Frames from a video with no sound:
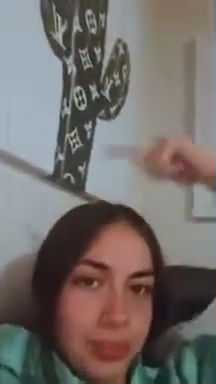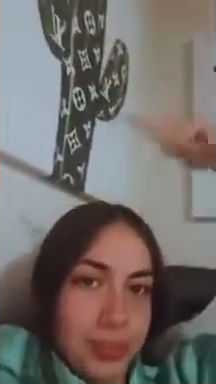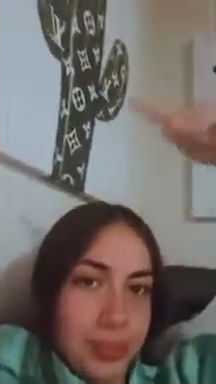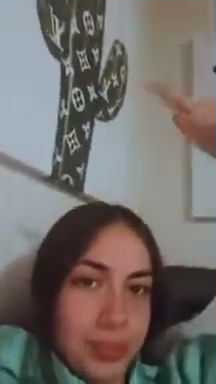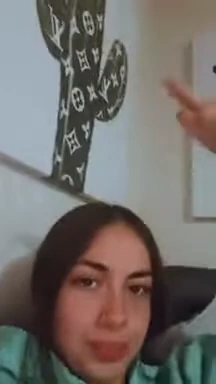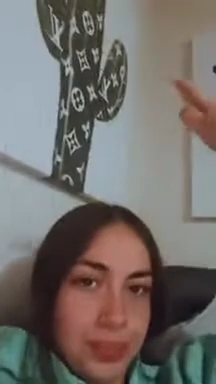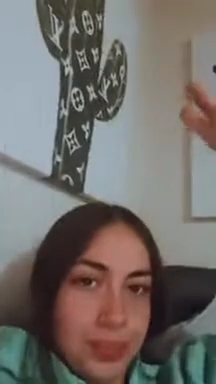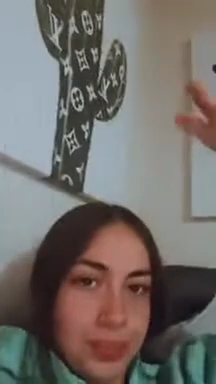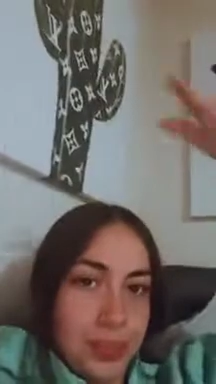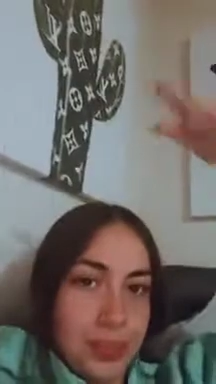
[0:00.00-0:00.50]
It
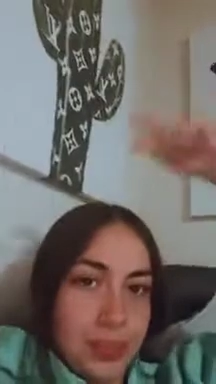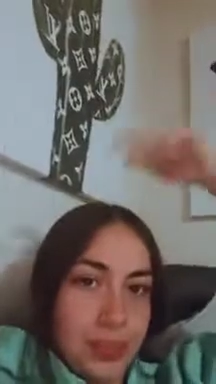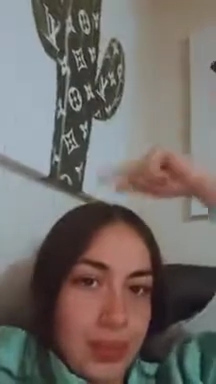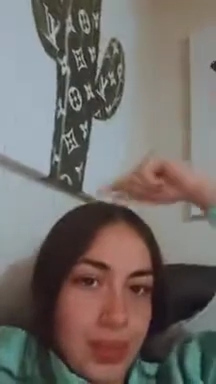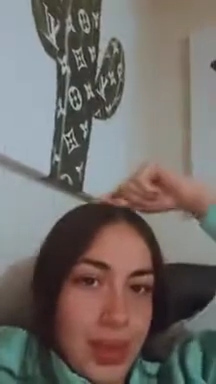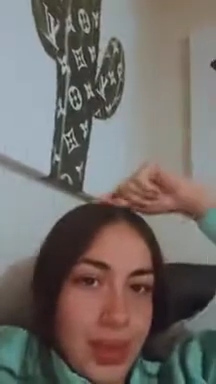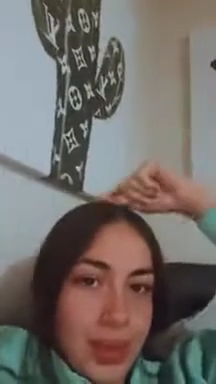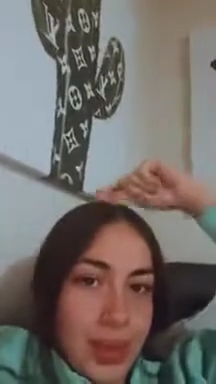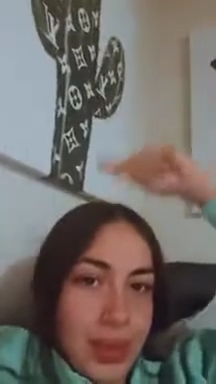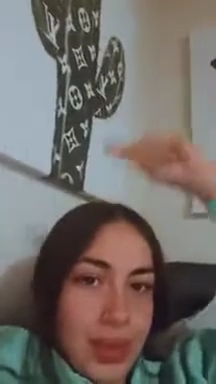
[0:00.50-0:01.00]
was like
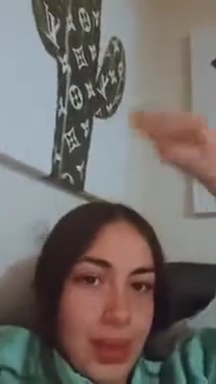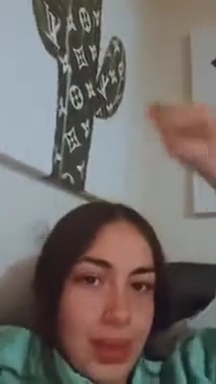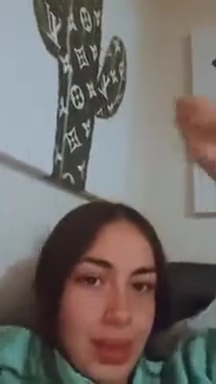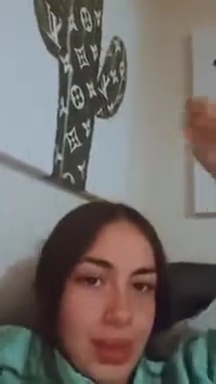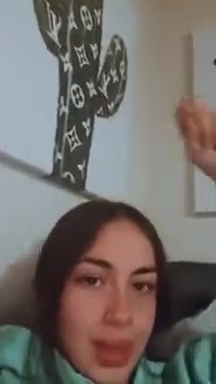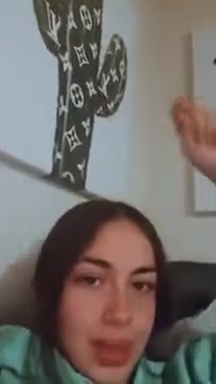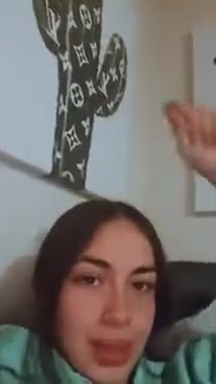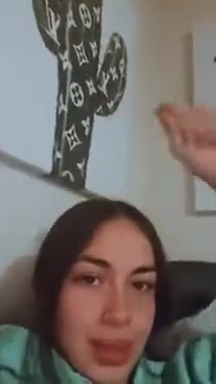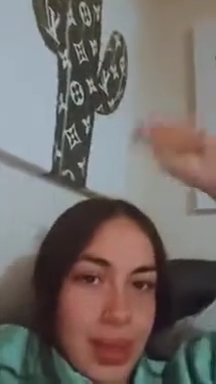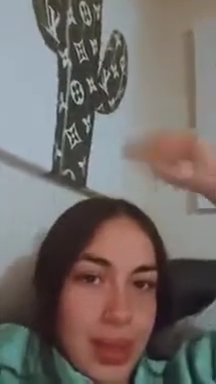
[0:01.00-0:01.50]
the the
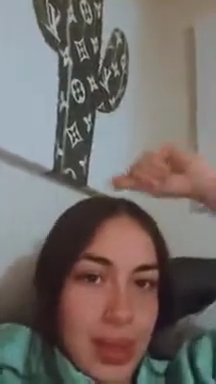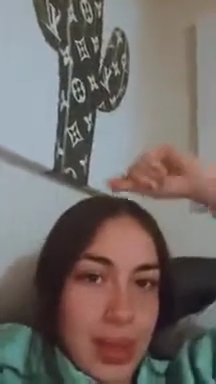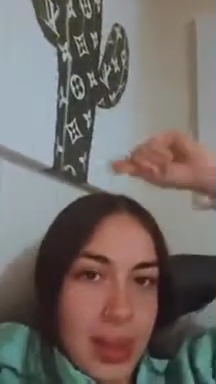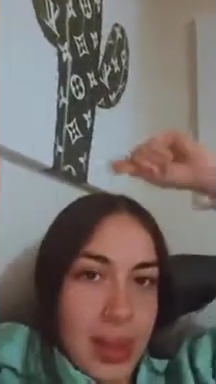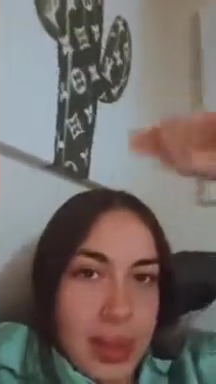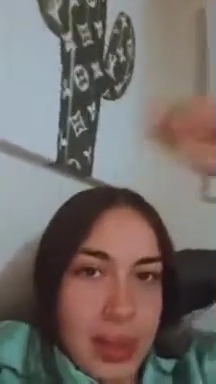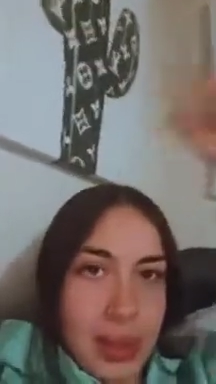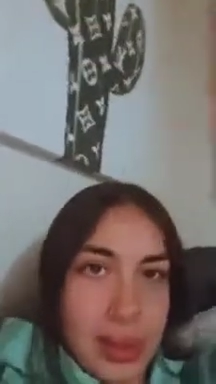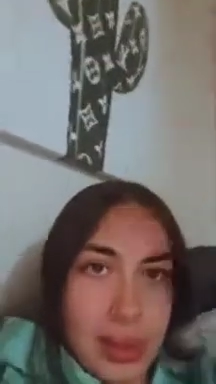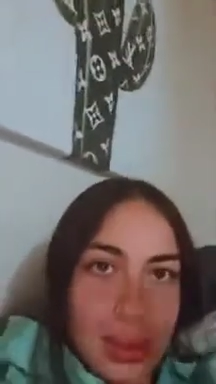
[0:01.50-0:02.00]
fish
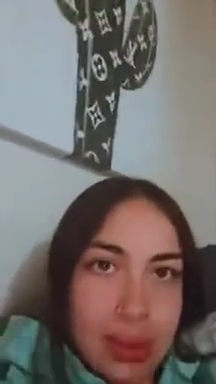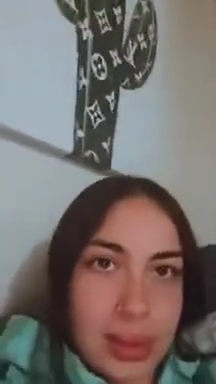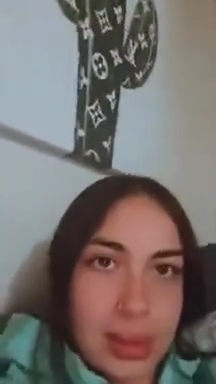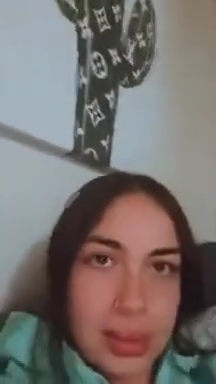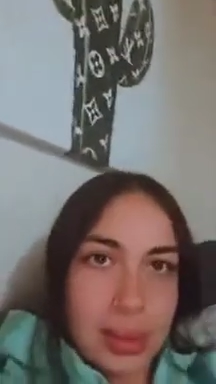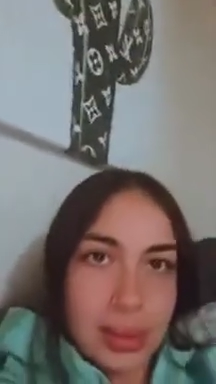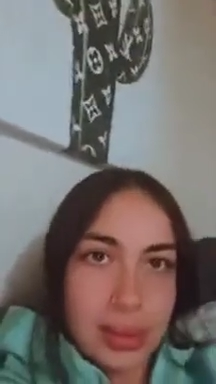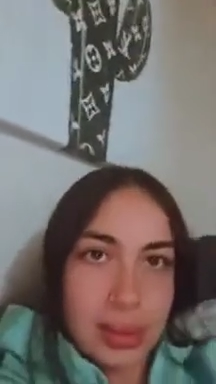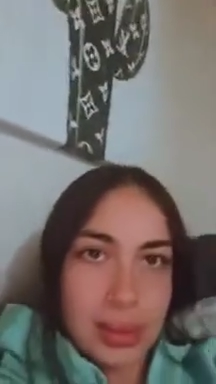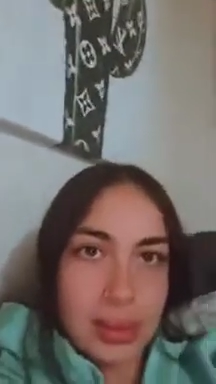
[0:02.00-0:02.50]
with the
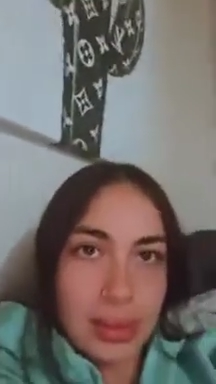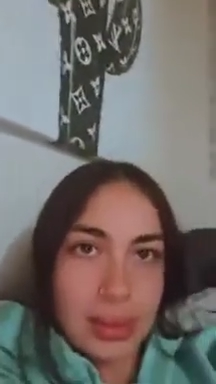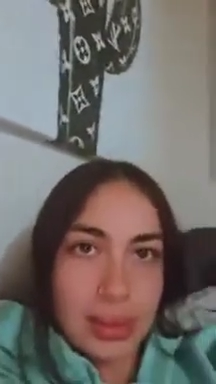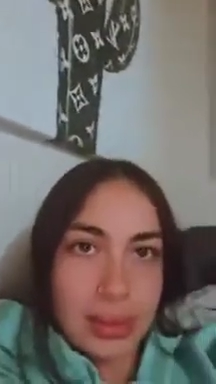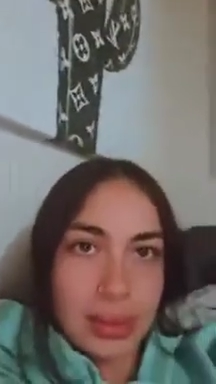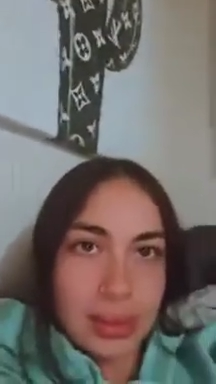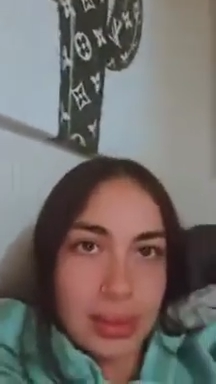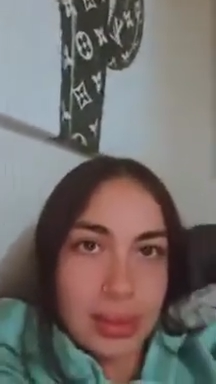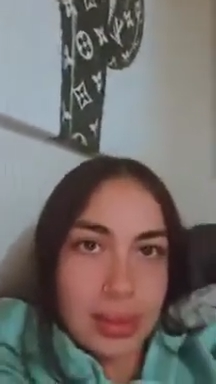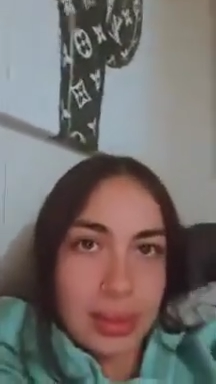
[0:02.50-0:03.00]

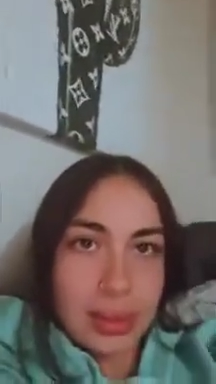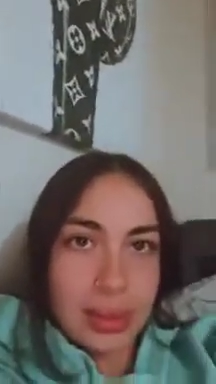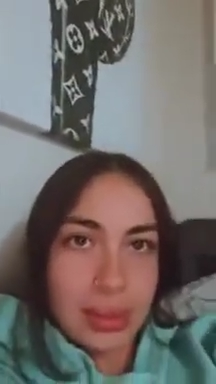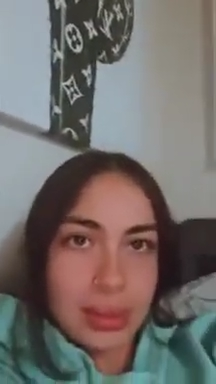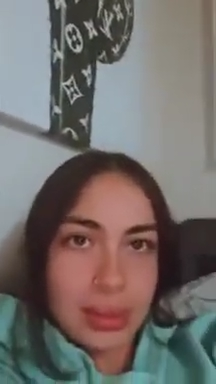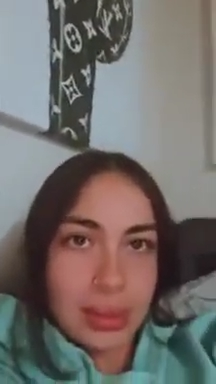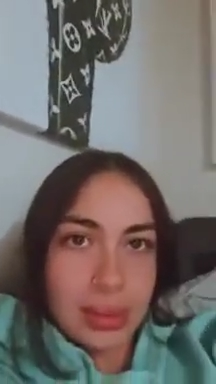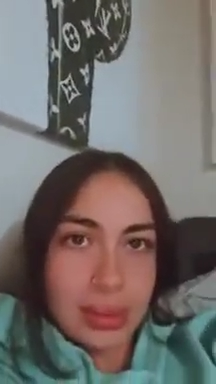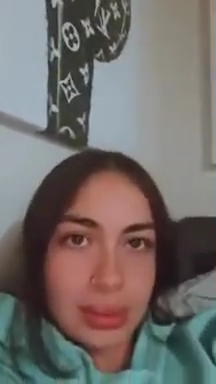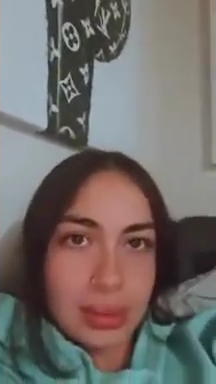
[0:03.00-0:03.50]

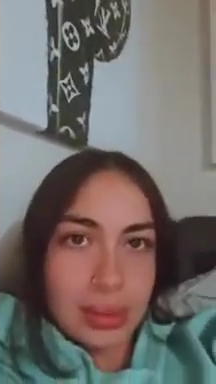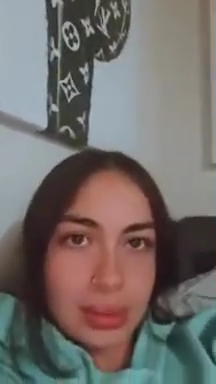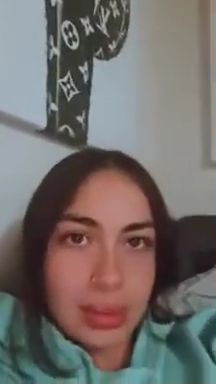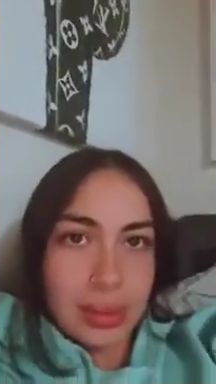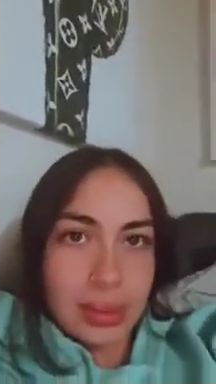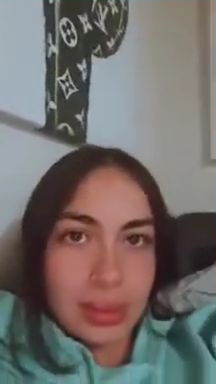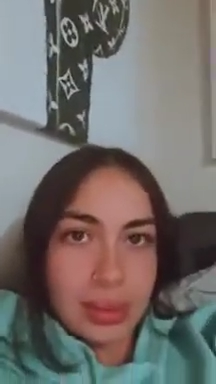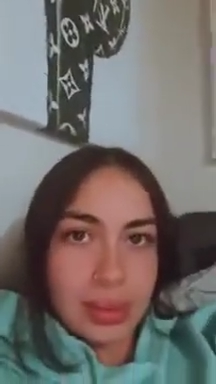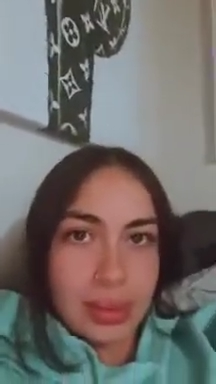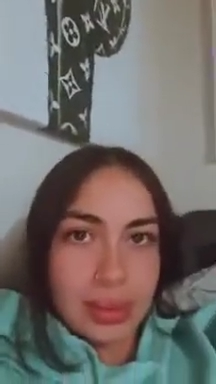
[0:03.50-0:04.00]
the
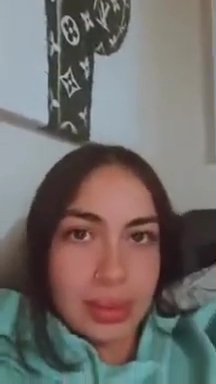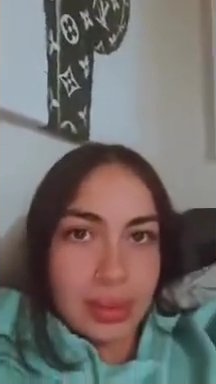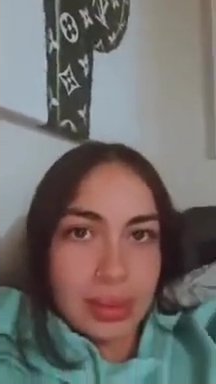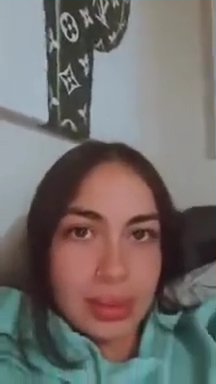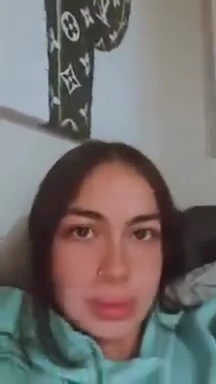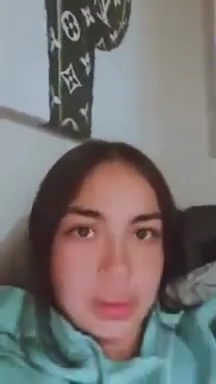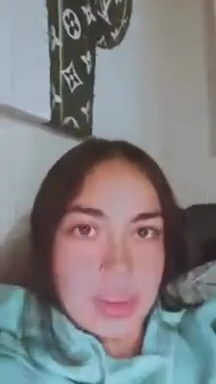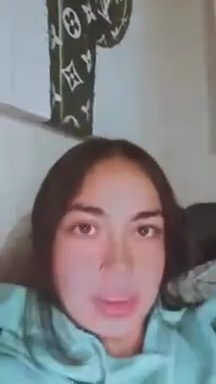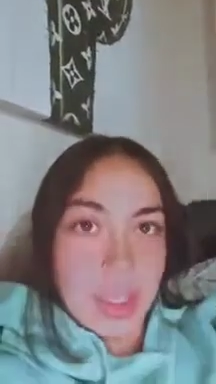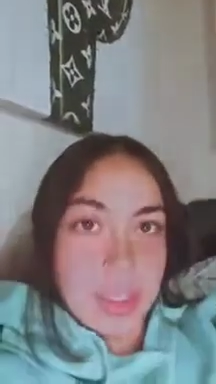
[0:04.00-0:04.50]
light
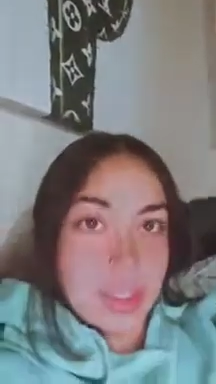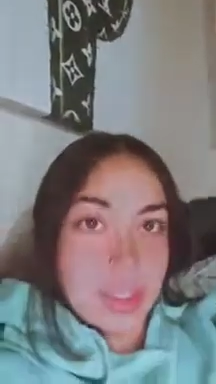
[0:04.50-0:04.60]
thing.